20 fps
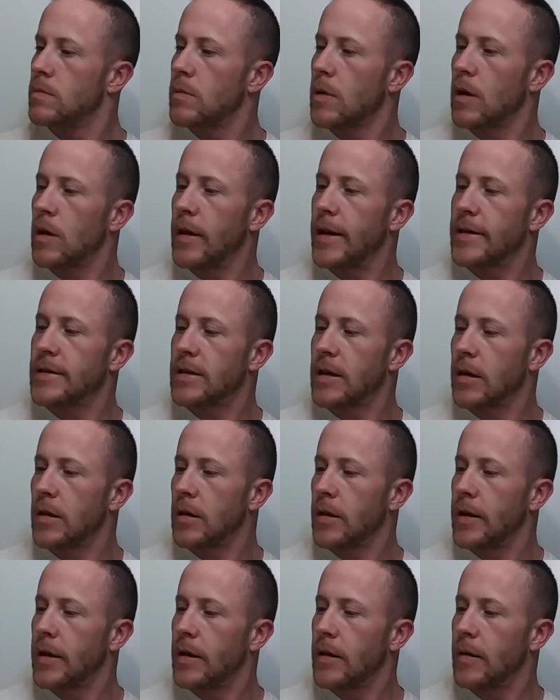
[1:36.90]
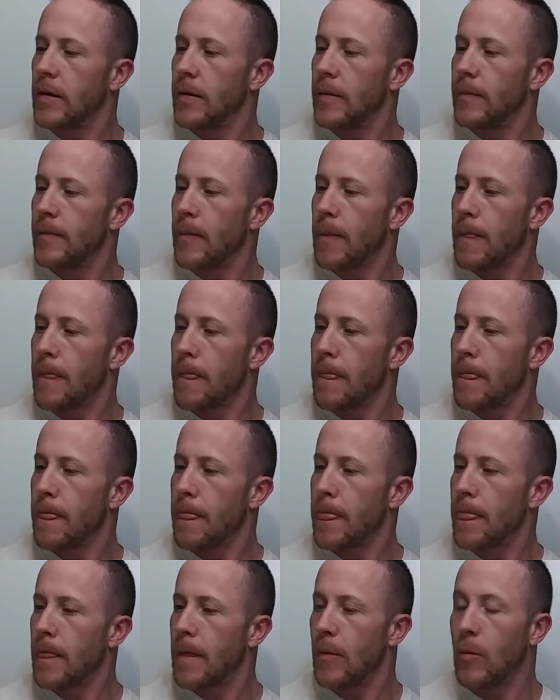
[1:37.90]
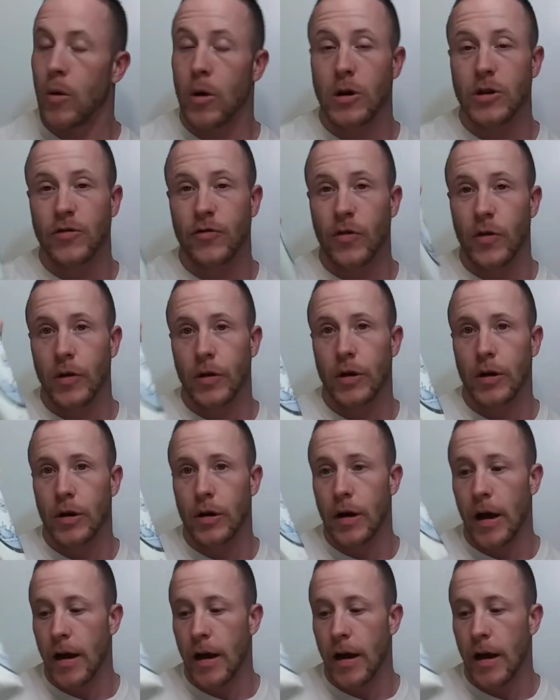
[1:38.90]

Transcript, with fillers: Classic Clean. Works really good.